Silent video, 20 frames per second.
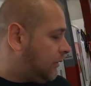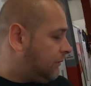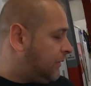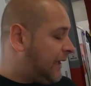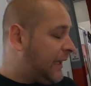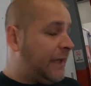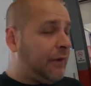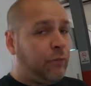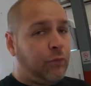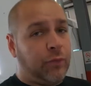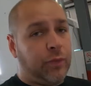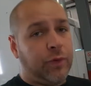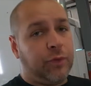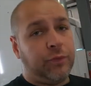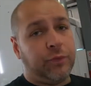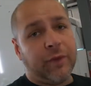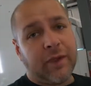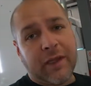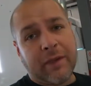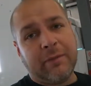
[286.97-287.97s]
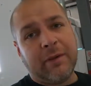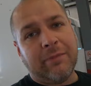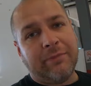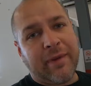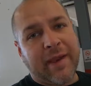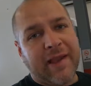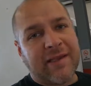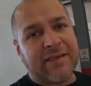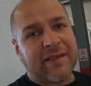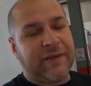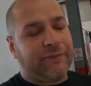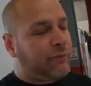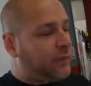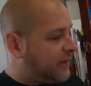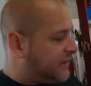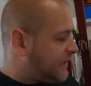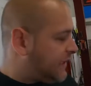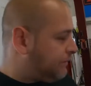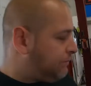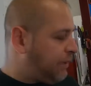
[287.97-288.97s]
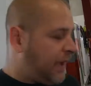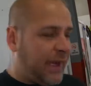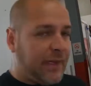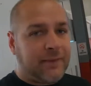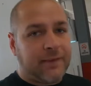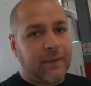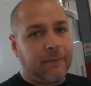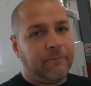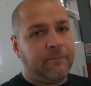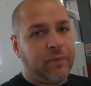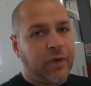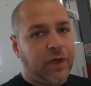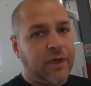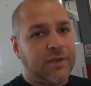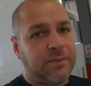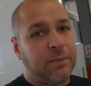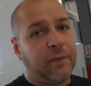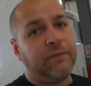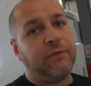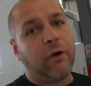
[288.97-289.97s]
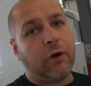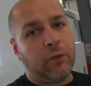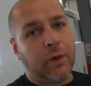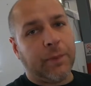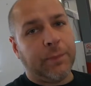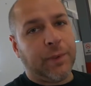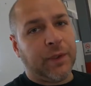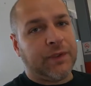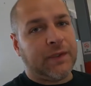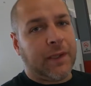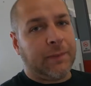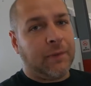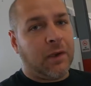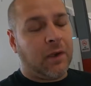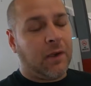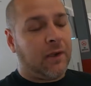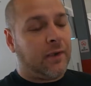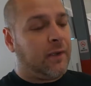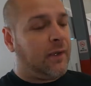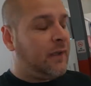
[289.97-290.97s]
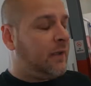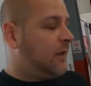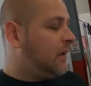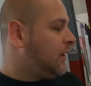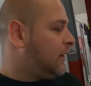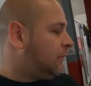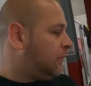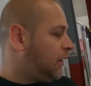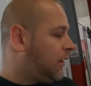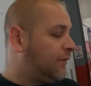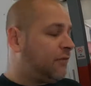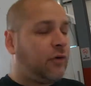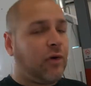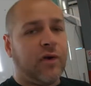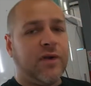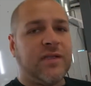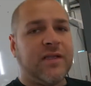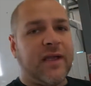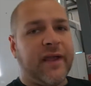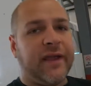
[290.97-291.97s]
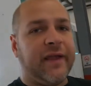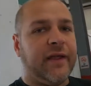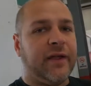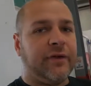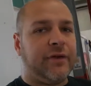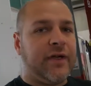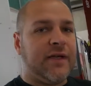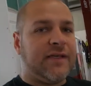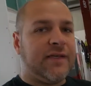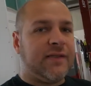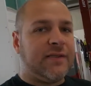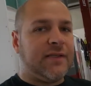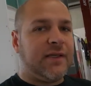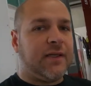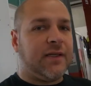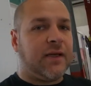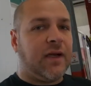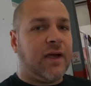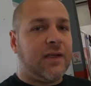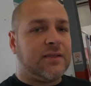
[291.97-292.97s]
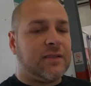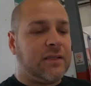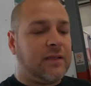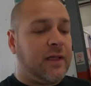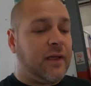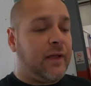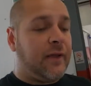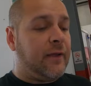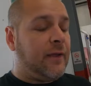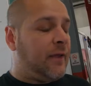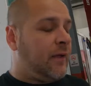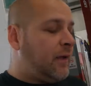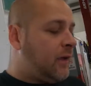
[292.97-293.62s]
It would really be best if we did paint them first before we put them on, but of course that increases the cost a lot.